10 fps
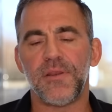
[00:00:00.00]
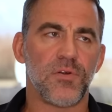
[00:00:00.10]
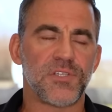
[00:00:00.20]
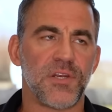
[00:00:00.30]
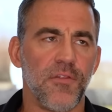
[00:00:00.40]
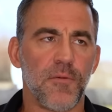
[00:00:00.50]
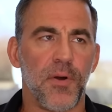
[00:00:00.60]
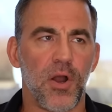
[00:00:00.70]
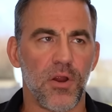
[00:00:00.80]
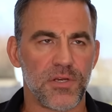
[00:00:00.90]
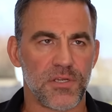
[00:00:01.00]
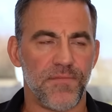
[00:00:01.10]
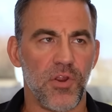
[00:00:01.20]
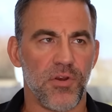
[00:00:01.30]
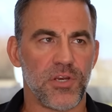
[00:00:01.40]
There's another part
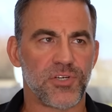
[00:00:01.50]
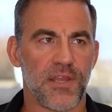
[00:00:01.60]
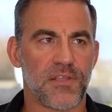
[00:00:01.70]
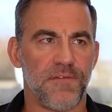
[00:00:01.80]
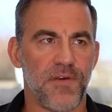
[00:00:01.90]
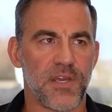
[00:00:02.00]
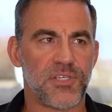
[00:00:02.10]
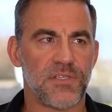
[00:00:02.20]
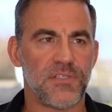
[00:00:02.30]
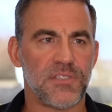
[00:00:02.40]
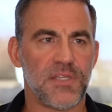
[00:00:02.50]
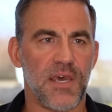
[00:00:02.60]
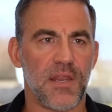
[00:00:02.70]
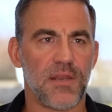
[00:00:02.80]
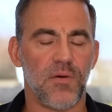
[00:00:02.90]
of urinary tract infections
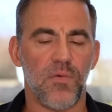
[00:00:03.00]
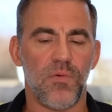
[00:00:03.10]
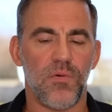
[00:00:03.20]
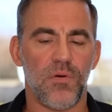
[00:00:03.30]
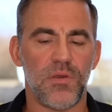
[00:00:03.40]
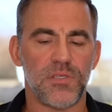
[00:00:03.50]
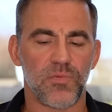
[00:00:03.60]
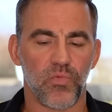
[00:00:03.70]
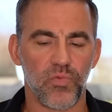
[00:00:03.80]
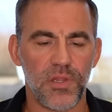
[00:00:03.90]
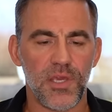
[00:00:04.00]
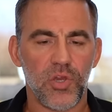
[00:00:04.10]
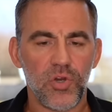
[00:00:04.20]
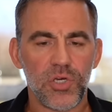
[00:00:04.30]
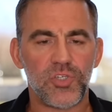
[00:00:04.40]
that is really
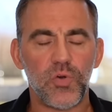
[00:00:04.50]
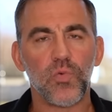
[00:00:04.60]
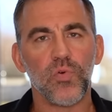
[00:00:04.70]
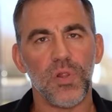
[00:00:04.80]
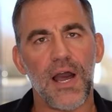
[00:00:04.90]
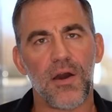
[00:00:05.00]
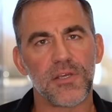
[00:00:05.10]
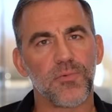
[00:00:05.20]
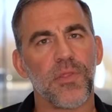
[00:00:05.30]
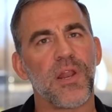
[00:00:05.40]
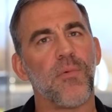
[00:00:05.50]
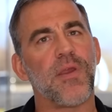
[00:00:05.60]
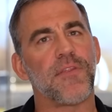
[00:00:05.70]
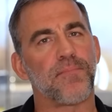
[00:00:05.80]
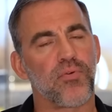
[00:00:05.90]
good to rule out is whether or not we
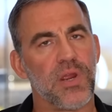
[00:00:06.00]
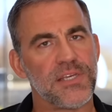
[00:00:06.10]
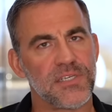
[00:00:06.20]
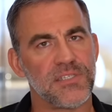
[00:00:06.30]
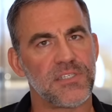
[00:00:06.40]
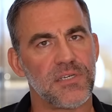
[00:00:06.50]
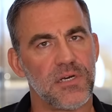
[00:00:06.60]
have the presence